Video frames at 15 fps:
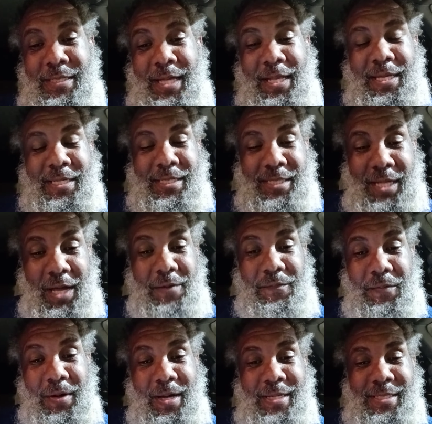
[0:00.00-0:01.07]
that he's done
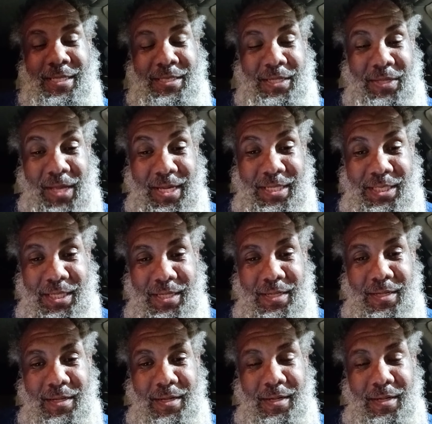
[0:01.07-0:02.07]
for us as a nation.